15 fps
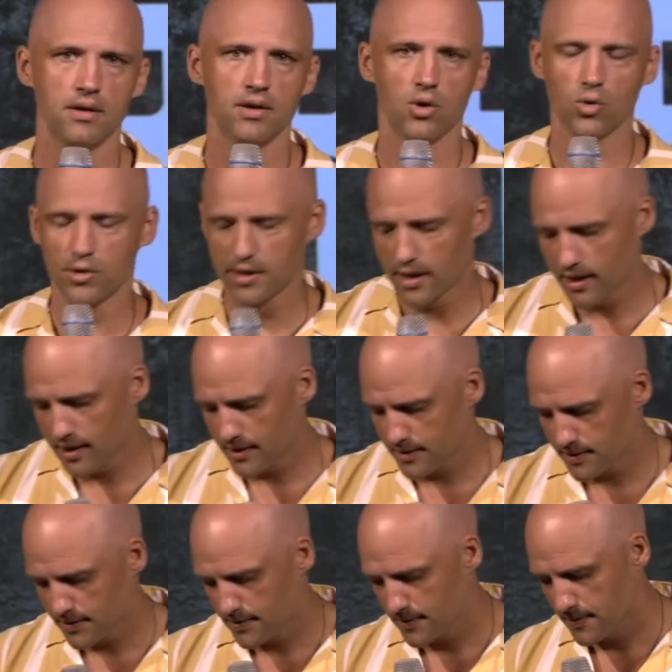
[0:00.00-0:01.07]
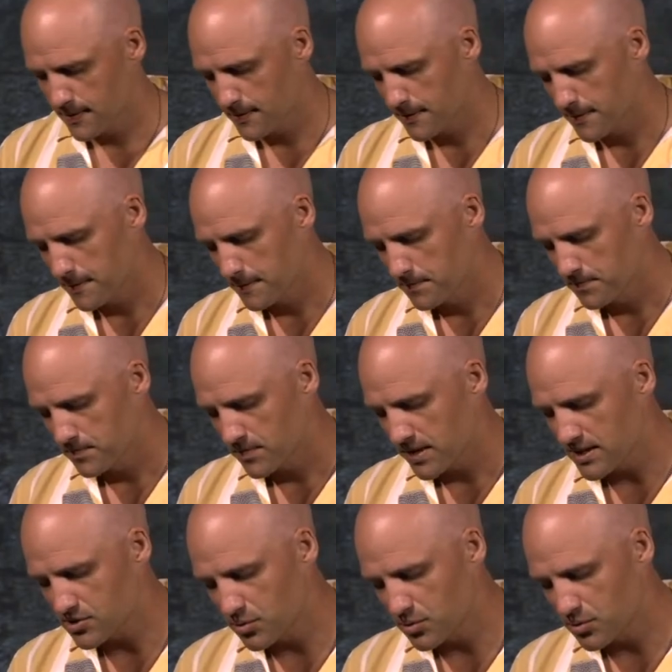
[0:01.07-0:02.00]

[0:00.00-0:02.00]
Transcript: or not. He's